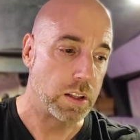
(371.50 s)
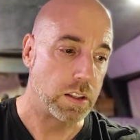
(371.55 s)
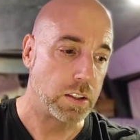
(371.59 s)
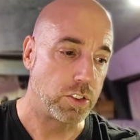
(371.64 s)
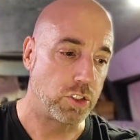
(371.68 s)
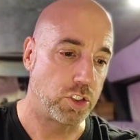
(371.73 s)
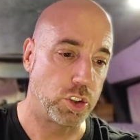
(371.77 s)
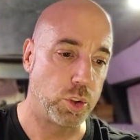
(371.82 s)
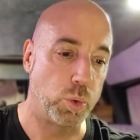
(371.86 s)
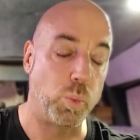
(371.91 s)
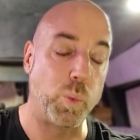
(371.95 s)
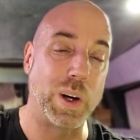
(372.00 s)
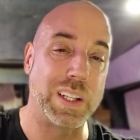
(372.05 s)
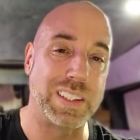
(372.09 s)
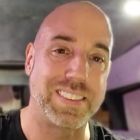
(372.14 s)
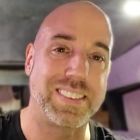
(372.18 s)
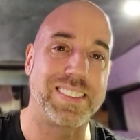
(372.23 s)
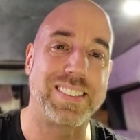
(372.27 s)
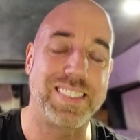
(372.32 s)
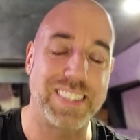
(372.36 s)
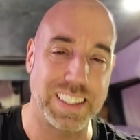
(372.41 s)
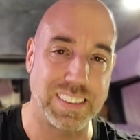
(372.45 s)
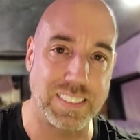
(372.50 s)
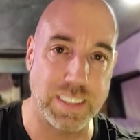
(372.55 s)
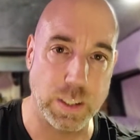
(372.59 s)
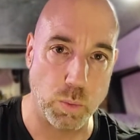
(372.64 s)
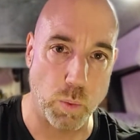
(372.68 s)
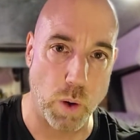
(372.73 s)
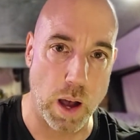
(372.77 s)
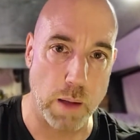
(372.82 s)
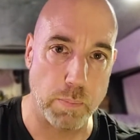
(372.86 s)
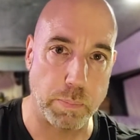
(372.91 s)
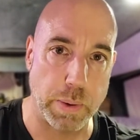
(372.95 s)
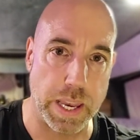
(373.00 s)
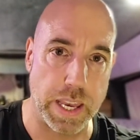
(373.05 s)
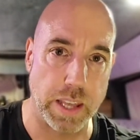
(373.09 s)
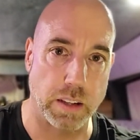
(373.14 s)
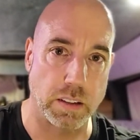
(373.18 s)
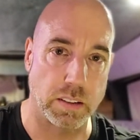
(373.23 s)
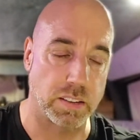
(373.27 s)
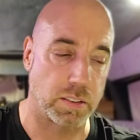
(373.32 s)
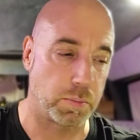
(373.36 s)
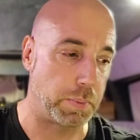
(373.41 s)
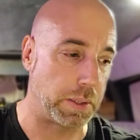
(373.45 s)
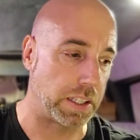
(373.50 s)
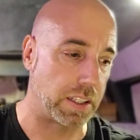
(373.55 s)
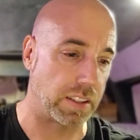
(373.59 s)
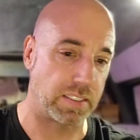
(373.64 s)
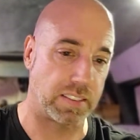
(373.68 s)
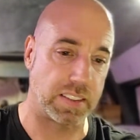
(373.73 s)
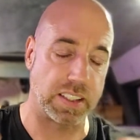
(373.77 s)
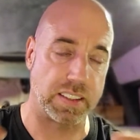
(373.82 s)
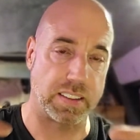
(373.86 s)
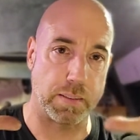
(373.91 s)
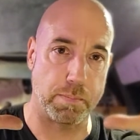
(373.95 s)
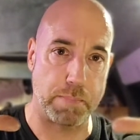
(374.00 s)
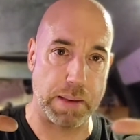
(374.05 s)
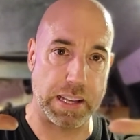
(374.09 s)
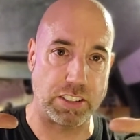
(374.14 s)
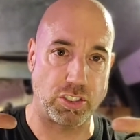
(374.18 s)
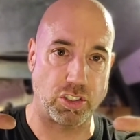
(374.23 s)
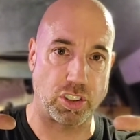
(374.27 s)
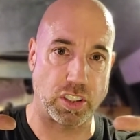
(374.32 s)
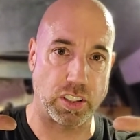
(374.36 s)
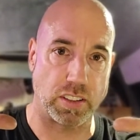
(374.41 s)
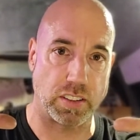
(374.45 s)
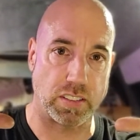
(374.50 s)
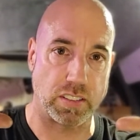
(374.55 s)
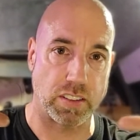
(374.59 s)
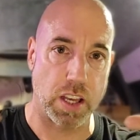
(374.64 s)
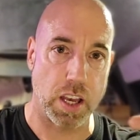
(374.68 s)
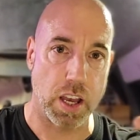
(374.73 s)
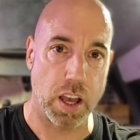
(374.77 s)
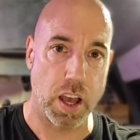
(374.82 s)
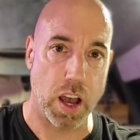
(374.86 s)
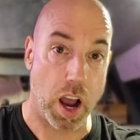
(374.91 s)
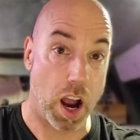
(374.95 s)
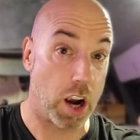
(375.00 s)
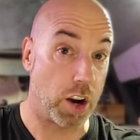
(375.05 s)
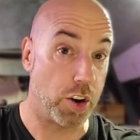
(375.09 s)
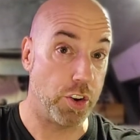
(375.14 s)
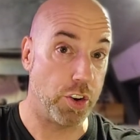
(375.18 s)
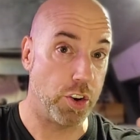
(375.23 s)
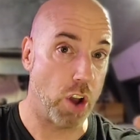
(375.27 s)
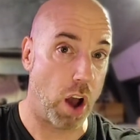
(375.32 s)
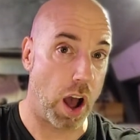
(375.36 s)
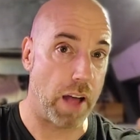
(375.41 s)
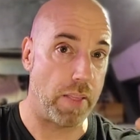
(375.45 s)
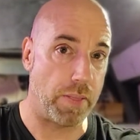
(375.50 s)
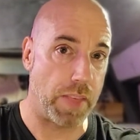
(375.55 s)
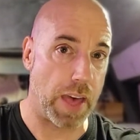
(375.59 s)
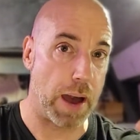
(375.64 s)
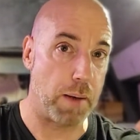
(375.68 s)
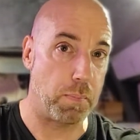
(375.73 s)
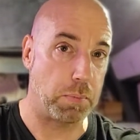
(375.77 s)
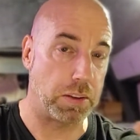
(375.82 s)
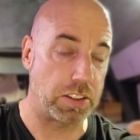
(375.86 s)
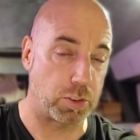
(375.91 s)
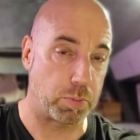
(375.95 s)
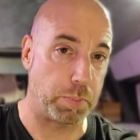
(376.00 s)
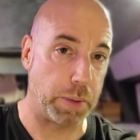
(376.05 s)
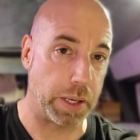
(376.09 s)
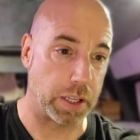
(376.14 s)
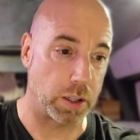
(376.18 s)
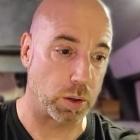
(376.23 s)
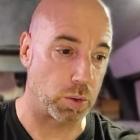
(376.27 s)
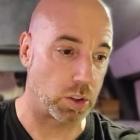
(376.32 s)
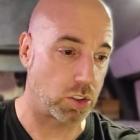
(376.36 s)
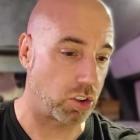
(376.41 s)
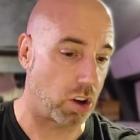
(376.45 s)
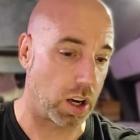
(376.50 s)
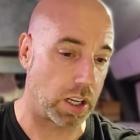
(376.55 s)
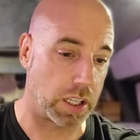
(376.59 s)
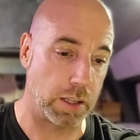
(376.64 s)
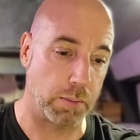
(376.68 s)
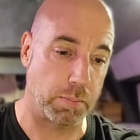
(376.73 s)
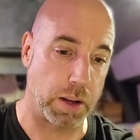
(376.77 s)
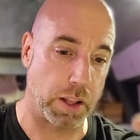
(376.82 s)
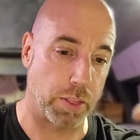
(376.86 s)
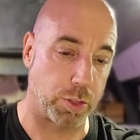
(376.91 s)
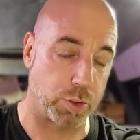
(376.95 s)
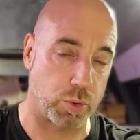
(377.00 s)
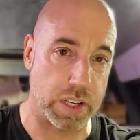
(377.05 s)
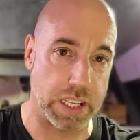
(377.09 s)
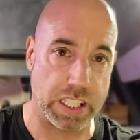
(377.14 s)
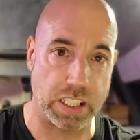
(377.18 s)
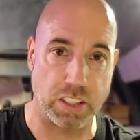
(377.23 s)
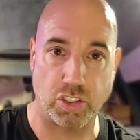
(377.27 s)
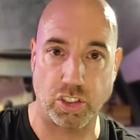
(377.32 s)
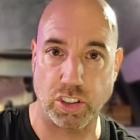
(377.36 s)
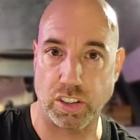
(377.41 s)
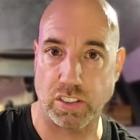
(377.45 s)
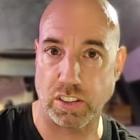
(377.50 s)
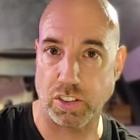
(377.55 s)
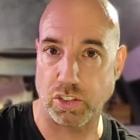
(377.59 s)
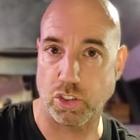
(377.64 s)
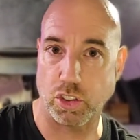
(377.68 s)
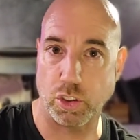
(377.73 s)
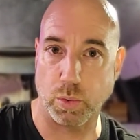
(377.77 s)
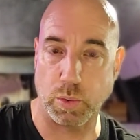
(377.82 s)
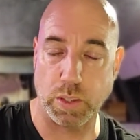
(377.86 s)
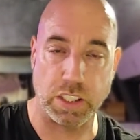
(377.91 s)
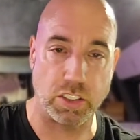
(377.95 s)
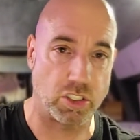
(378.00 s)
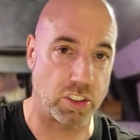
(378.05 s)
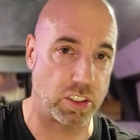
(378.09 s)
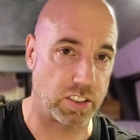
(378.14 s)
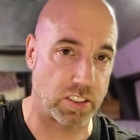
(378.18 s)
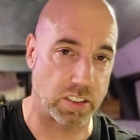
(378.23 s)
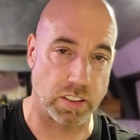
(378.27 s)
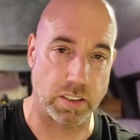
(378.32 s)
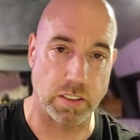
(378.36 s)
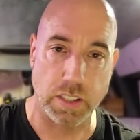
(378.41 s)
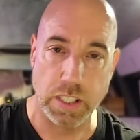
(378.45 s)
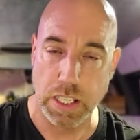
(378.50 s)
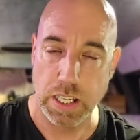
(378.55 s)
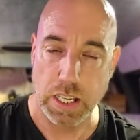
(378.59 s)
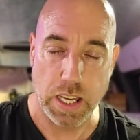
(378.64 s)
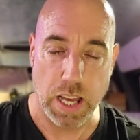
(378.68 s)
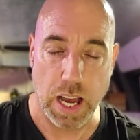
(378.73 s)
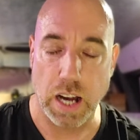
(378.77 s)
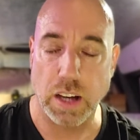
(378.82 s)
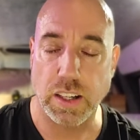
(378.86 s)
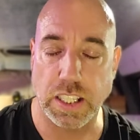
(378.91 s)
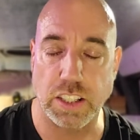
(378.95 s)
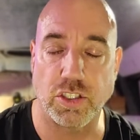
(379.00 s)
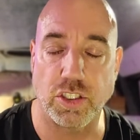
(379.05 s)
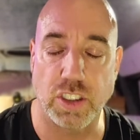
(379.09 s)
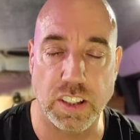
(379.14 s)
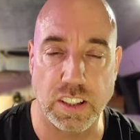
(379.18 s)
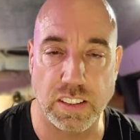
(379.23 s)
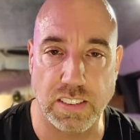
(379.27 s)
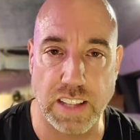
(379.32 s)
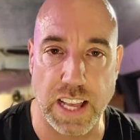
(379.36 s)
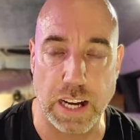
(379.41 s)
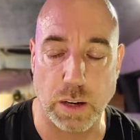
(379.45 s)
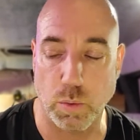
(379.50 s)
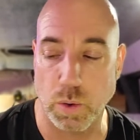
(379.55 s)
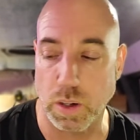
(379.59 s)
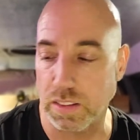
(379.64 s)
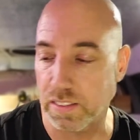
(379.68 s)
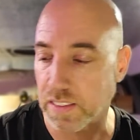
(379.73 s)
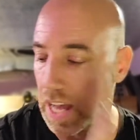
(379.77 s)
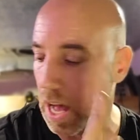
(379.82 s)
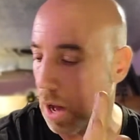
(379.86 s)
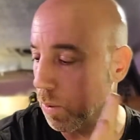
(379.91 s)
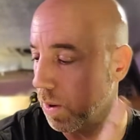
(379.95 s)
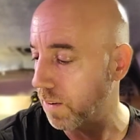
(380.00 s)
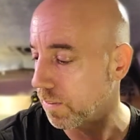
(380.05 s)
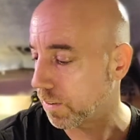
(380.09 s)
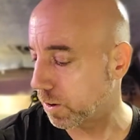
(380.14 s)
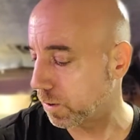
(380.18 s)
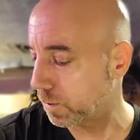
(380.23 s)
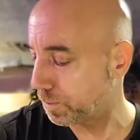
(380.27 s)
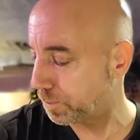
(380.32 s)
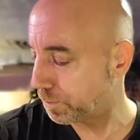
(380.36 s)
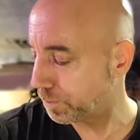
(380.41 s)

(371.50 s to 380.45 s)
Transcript: to 160 watt panels because the dimensions are not that much bigger. We're talking about 3 inches and 2 inches, or I'll get you the exact ones. However,